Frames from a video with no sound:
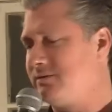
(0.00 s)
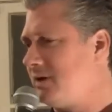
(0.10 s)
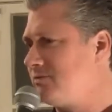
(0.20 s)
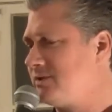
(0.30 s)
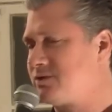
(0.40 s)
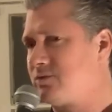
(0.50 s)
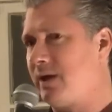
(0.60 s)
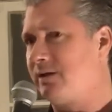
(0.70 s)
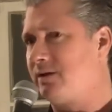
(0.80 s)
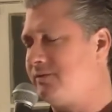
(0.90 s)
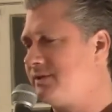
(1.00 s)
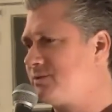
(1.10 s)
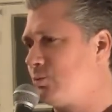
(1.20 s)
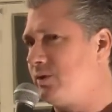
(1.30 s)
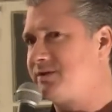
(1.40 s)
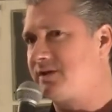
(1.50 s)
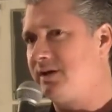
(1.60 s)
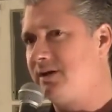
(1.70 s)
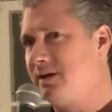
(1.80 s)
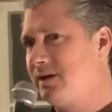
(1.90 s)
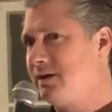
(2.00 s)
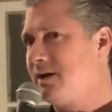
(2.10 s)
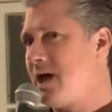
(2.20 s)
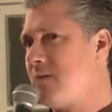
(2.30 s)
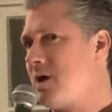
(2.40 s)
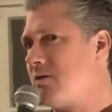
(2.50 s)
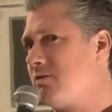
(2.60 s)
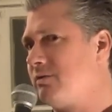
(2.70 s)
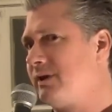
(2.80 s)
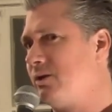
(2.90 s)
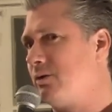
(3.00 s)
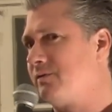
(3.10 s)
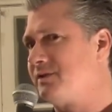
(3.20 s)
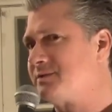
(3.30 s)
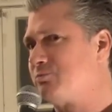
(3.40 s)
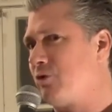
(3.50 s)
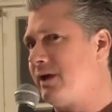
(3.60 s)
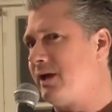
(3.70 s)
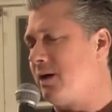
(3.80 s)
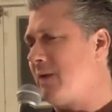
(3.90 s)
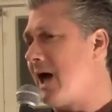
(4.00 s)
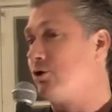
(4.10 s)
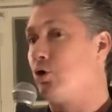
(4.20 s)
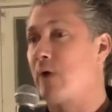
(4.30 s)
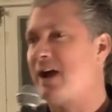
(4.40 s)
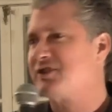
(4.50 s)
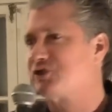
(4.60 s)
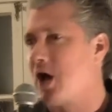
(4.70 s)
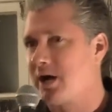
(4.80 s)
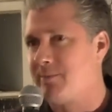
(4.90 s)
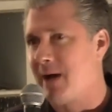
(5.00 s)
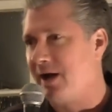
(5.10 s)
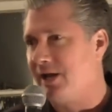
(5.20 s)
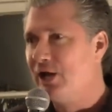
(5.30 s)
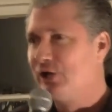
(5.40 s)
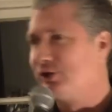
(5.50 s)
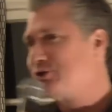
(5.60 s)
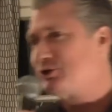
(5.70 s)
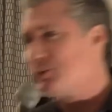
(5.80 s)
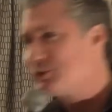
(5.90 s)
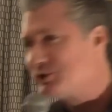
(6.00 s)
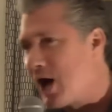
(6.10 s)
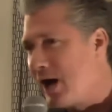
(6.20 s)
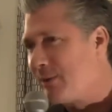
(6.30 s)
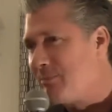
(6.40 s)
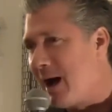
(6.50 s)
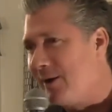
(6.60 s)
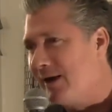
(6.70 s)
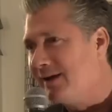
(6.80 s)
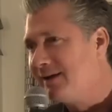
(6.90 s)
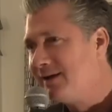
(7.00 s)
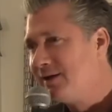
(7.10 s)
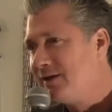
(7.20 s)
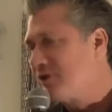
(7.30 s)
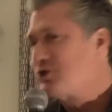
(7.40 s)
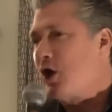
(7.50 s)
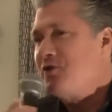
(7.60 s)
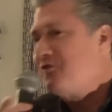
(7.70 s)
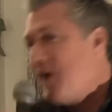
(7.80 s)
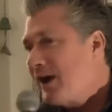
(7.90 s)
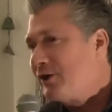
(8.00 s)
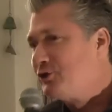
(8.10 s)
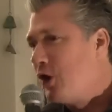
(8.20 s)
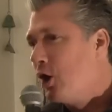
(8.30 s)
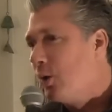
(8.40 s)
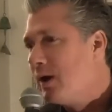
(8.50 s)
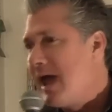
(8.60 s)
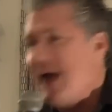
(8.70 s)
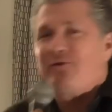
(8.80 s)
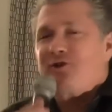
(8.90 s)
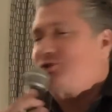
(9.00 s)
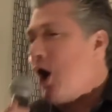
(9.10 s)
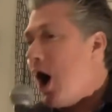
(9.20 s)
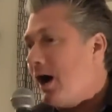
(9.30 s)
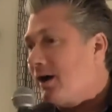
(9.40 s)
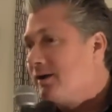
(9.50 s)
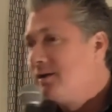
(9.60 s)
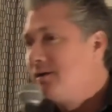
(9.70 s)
And they're just dwelling on this whiskey. How am I going to get over this breakup? I don't know. Write a song about it. Listen to a song about it. That's all you fucking do. Every song.